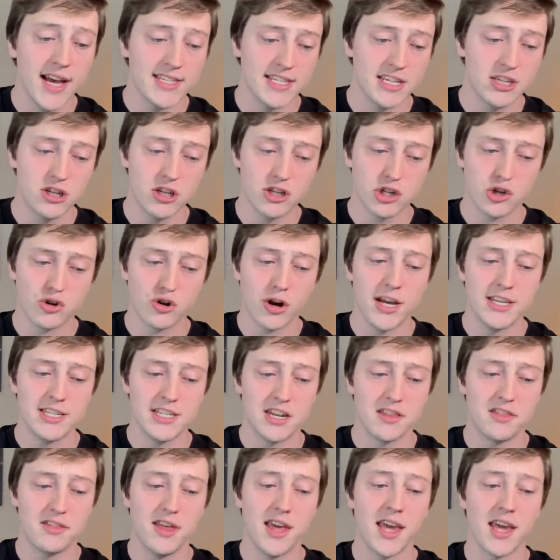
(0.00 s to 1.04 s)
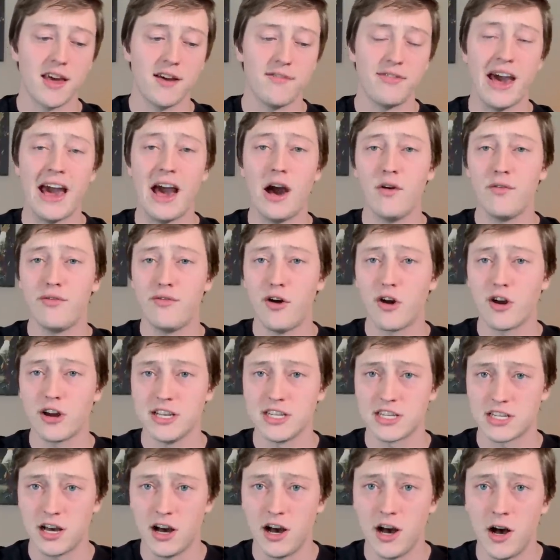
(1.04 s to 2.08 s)
And it's just crazy to think of how far he's
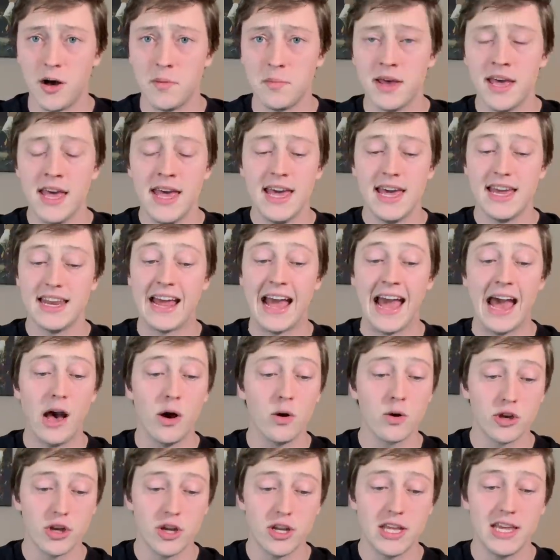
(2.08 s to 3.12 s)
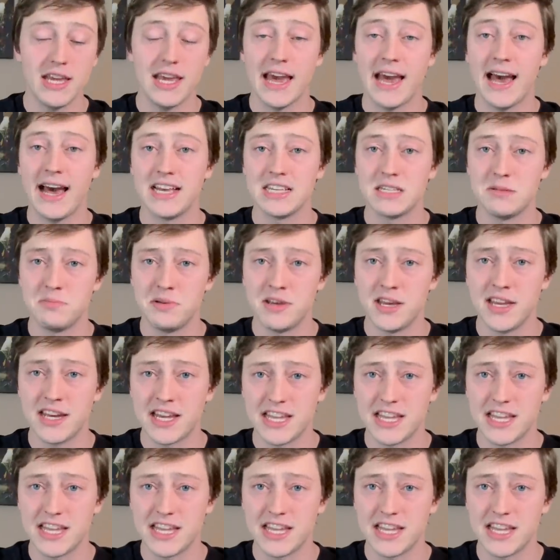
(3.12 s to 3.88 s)
come and how good he has been,